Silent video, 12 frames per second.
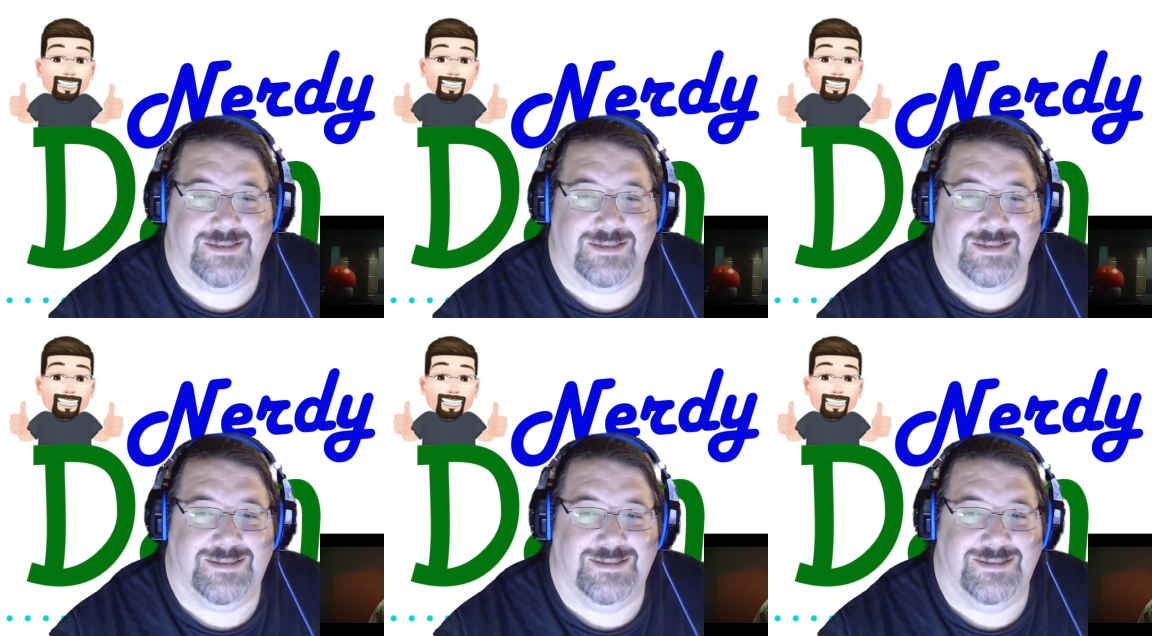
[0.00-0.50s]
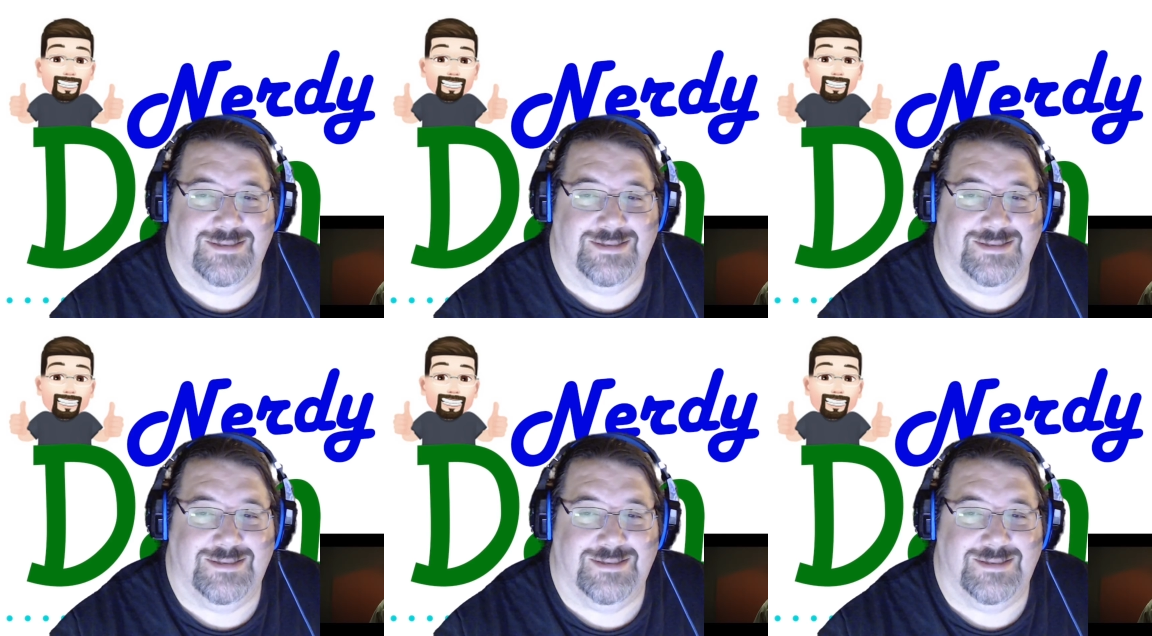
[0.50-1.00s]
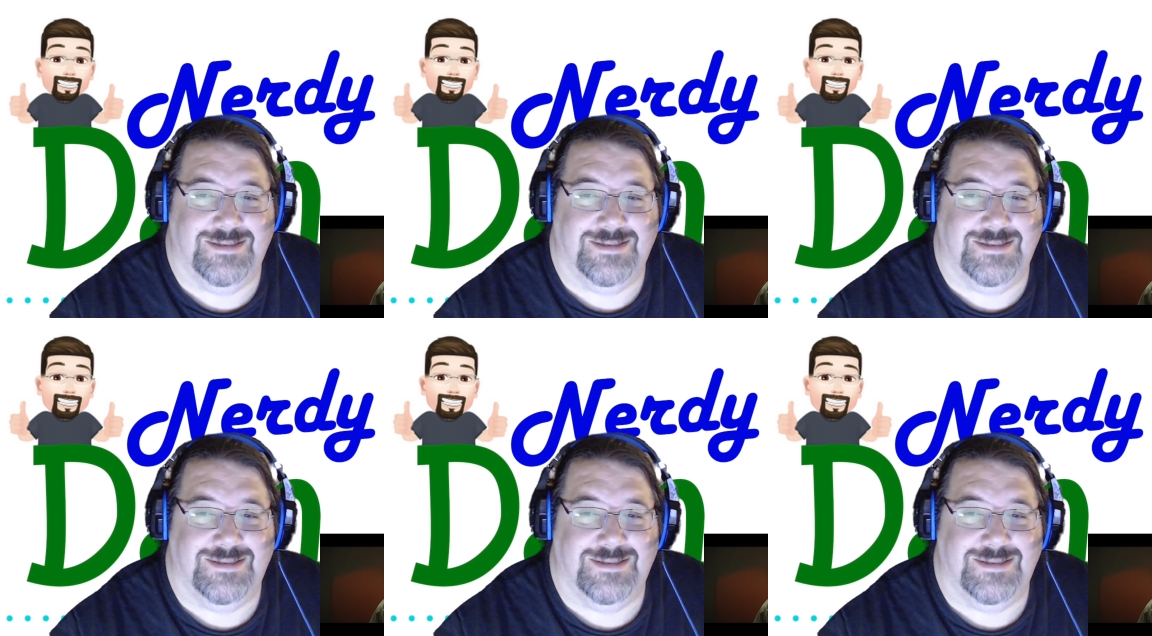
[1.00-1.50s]

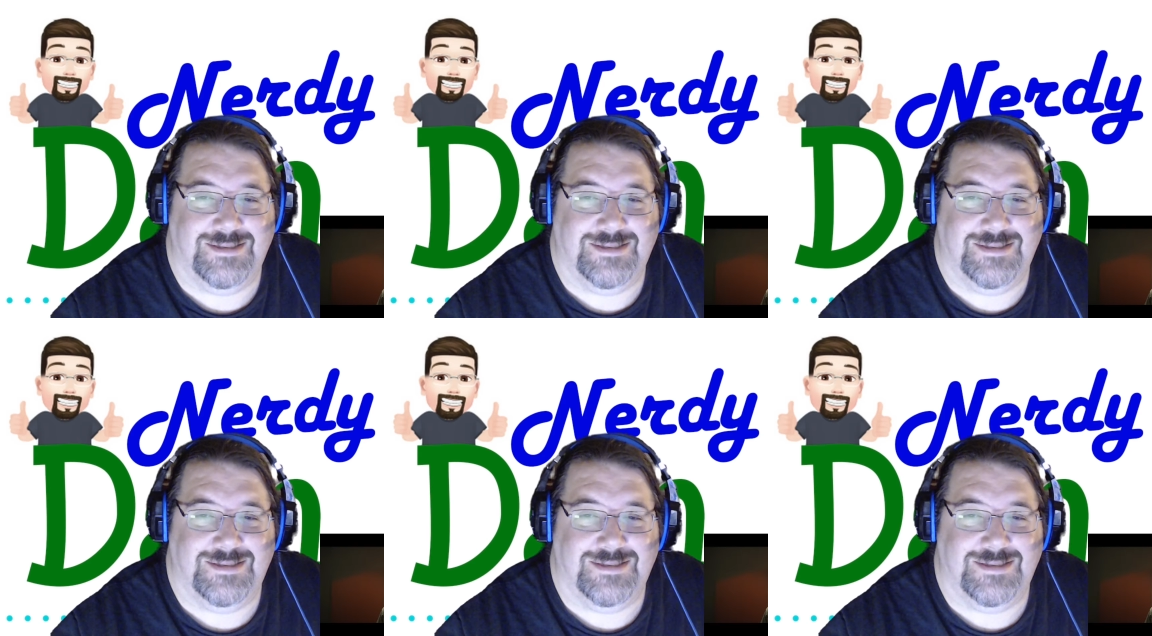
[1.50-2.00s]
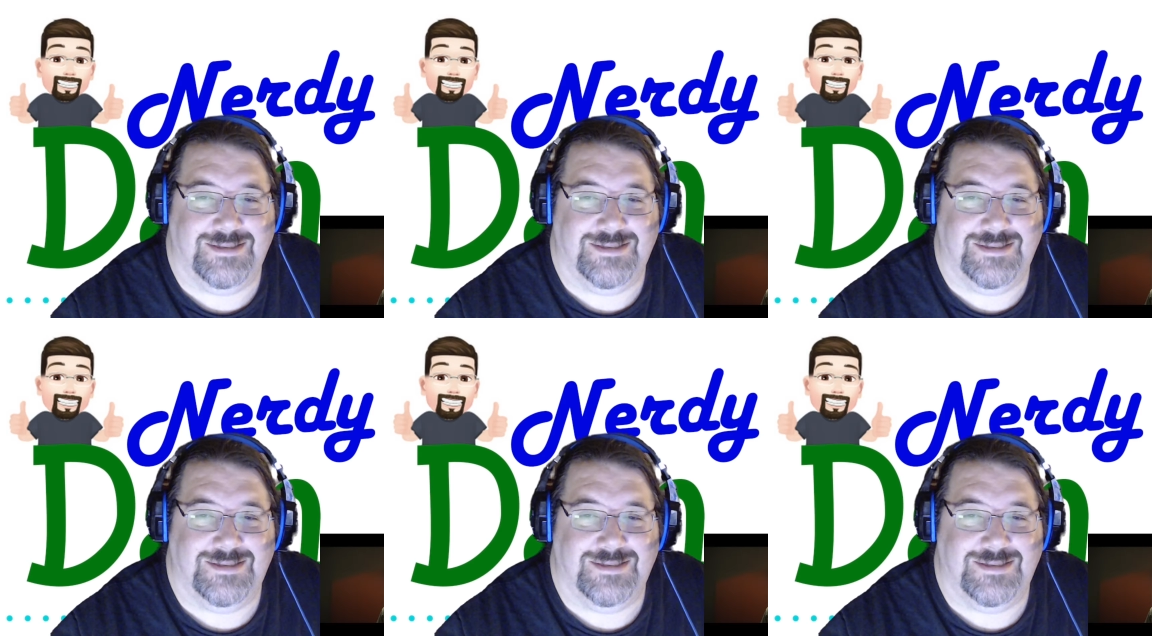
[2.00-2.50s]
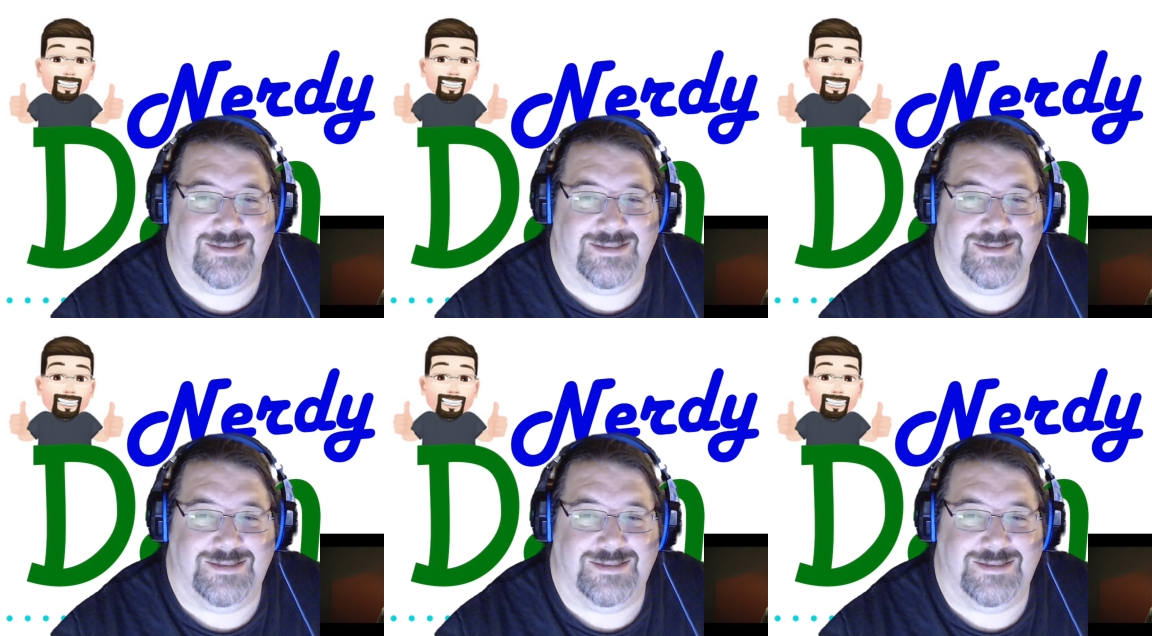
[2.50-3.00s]

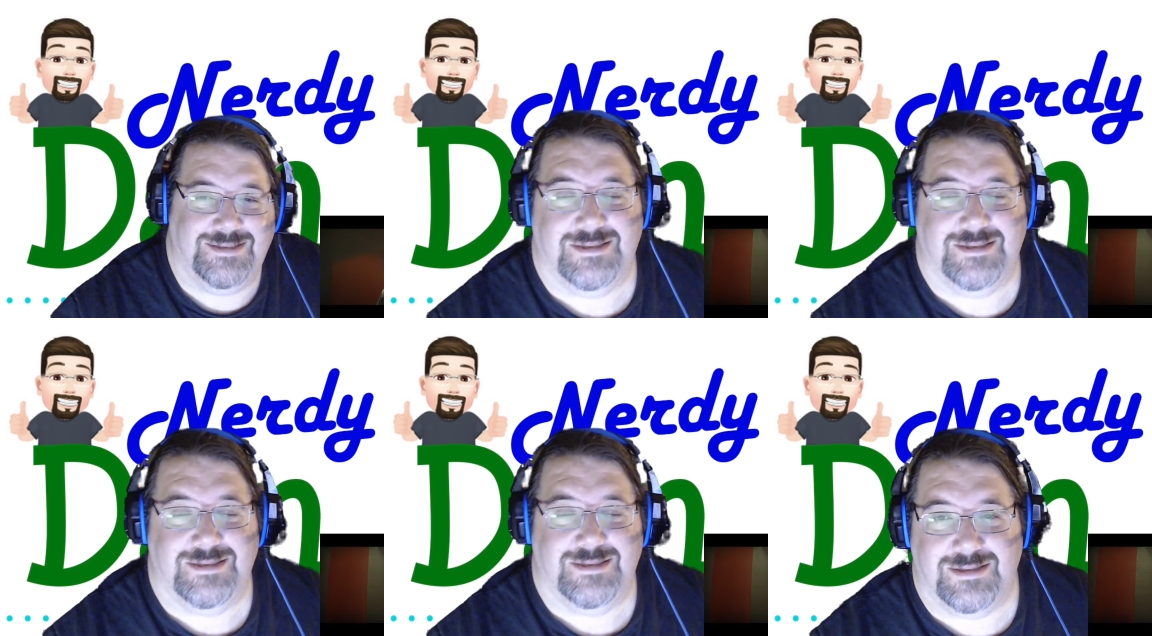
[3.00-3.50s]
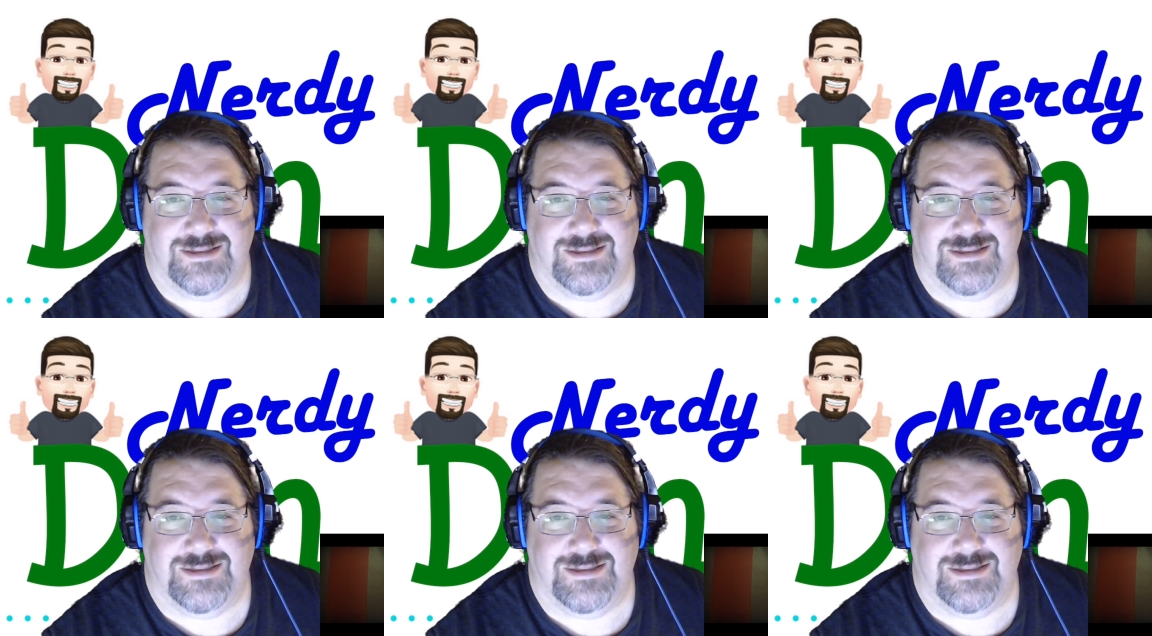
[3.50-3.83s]
(no one is talking)